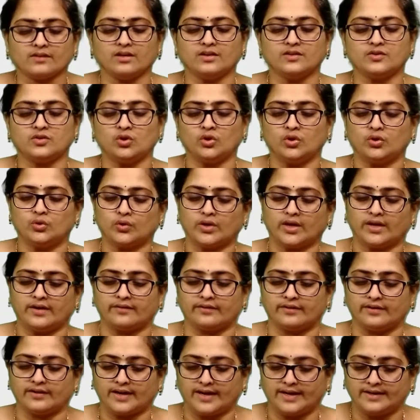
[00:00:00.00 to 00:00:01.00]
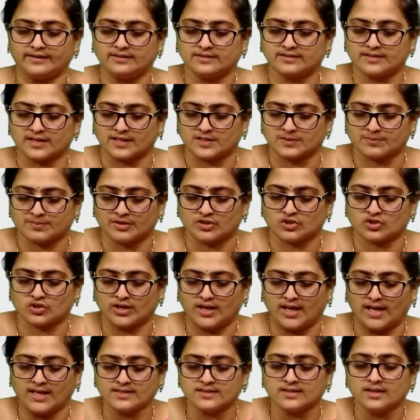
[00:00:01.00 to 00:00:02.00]
So you can rewrite this expression
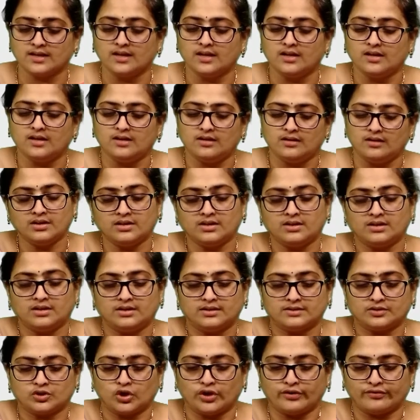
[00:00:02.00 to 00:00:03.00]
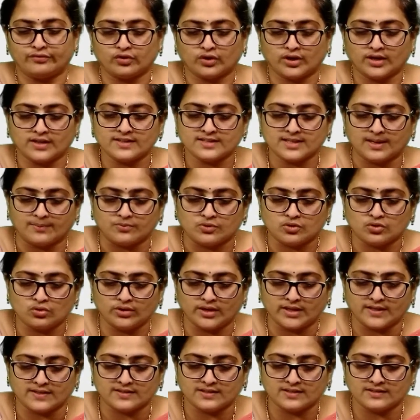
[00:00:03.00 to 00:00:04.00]
as, so if you can substitute
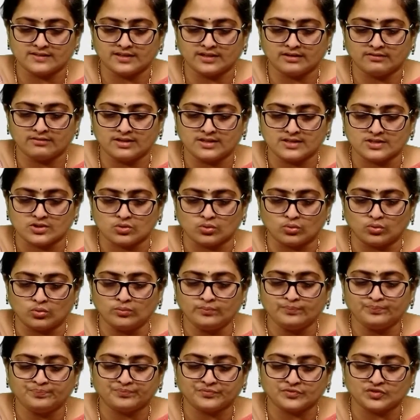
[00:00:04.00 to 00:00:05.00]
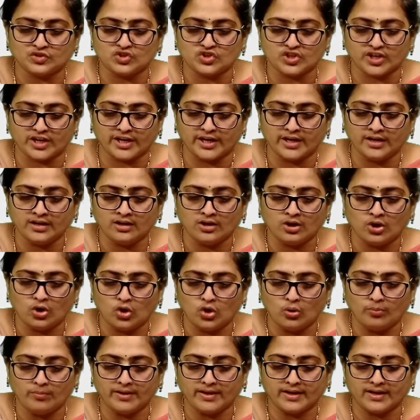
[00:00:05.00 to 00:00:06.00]
s is equals to j
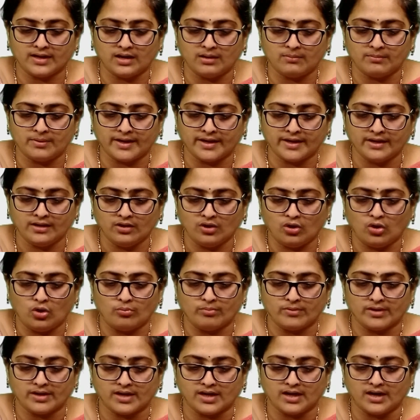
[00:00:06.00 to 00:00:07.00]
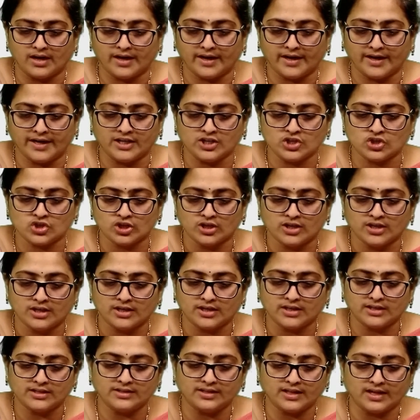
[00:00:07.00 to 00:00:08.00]
omega by omega h
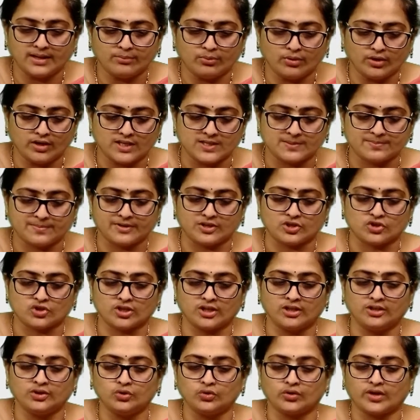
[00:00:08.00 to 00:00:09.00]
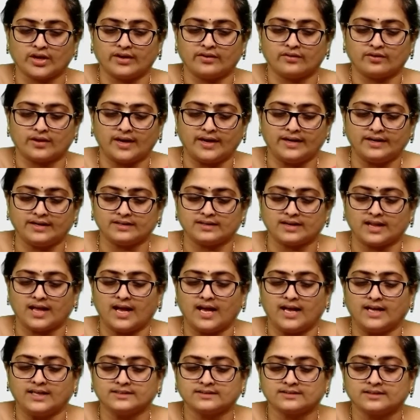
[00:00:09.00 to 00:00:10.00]
in the above expression, you can write it
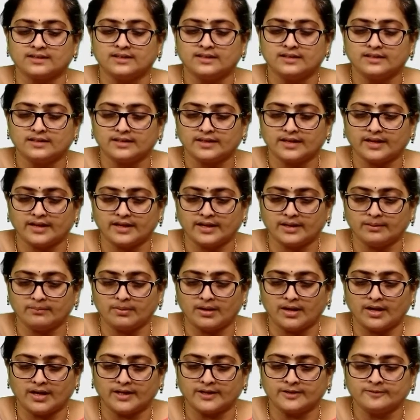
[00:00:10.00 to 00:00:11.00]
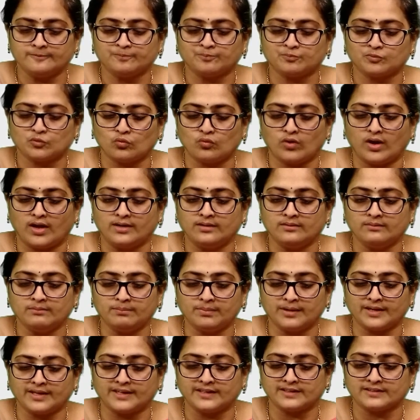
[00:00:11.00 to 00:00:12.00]
as a by 1
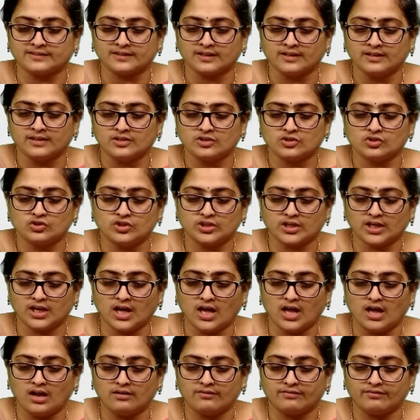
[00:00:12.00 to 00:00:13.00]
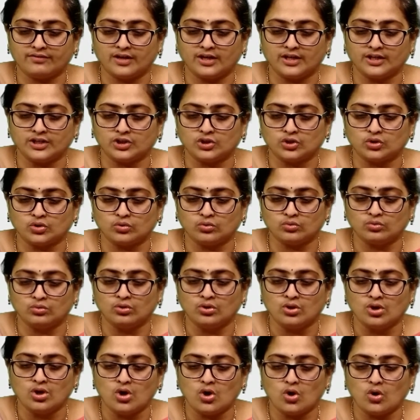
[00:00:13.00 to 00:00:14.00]
plus j alpha into
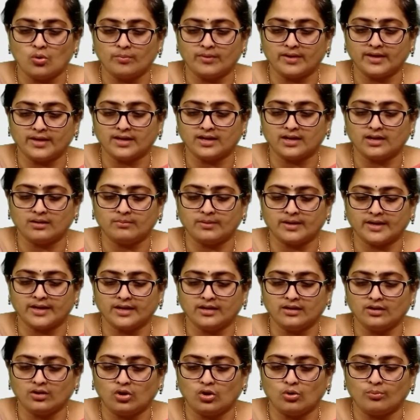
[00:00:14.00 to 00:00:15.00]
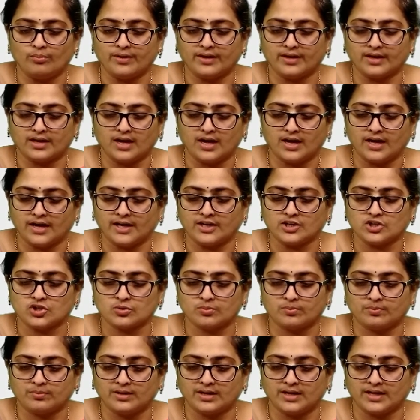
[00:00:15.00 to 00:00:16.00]
omega by omega h
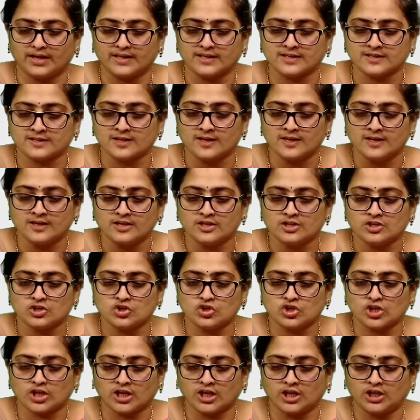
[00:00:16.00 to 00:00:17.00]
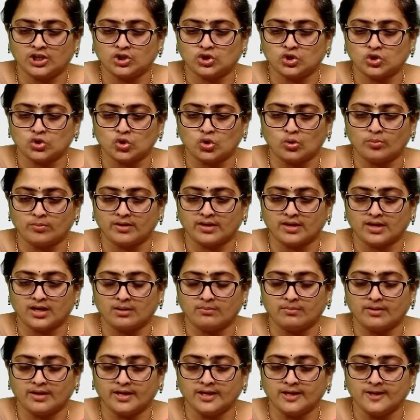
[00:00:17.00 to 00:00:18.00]
plus j into omega
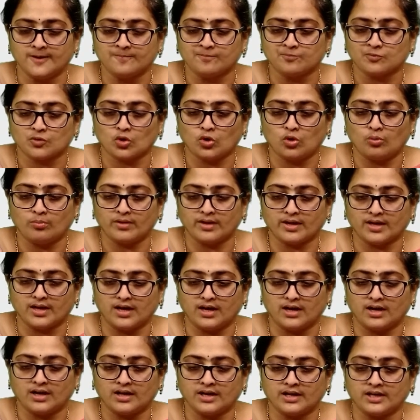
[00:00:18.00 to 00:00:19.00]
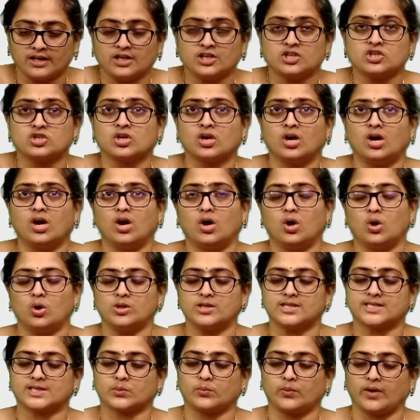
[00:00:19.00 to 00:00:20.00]
by omega h whole
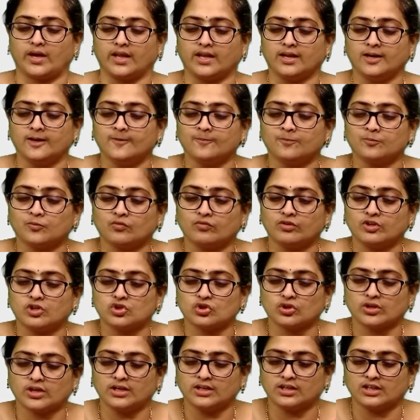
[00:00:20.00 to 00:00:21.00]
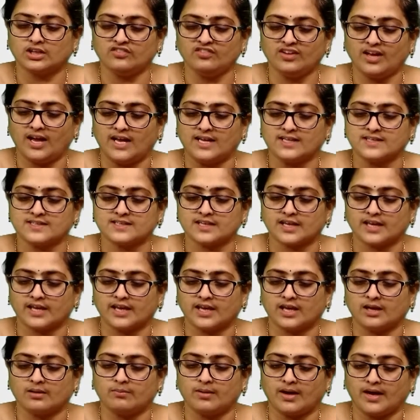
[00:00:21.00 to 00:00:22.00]
square, which you can give as
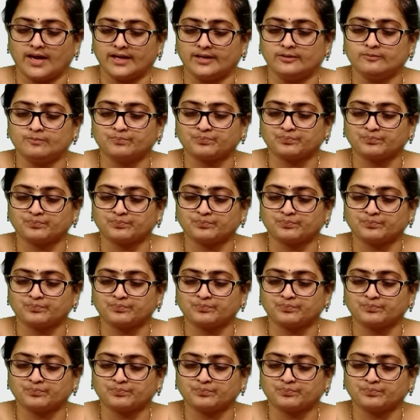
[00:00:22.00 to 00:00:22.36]
a by